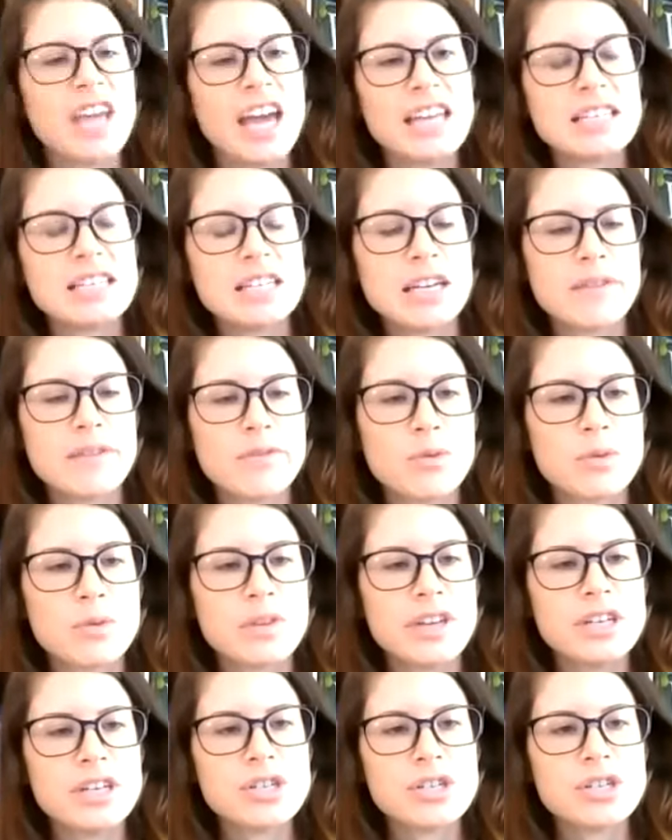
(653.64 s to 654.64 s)
ending of a
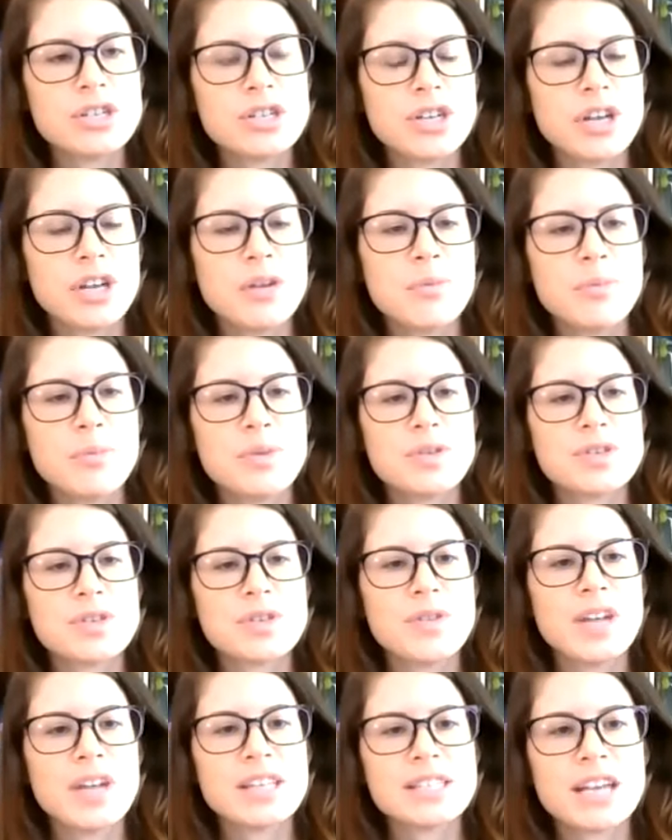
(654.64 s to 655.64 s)
relationship. And
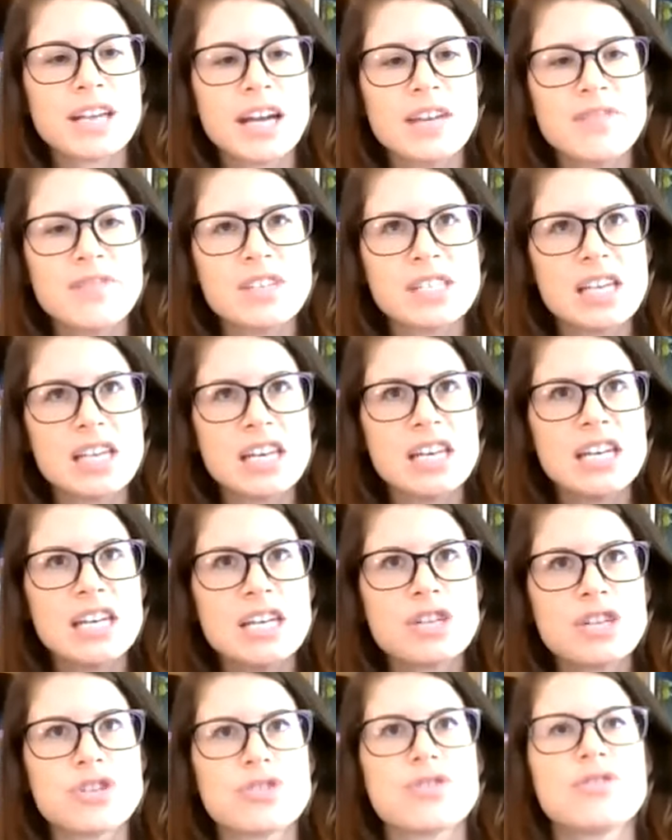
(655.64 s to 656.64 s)
so that's kind of this
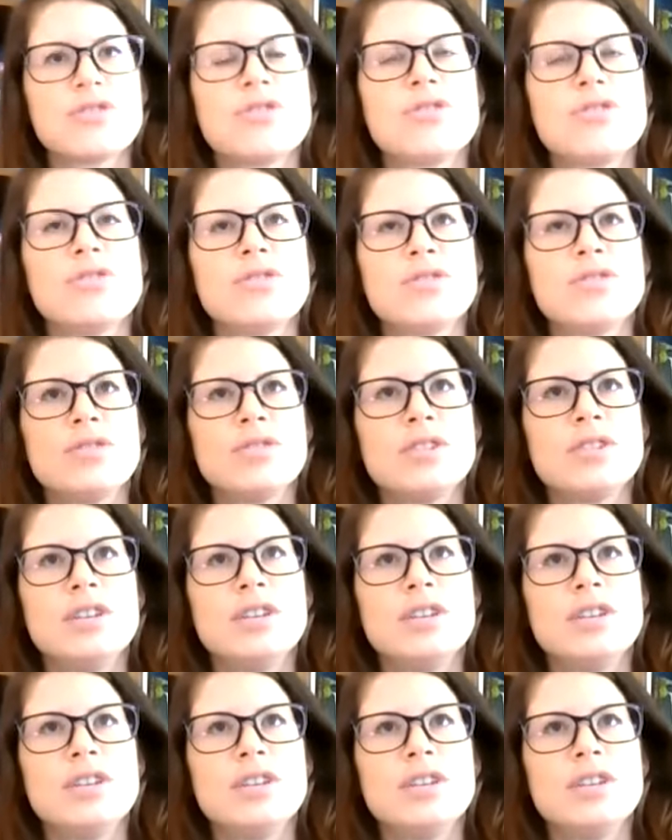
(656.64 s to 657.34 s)
initial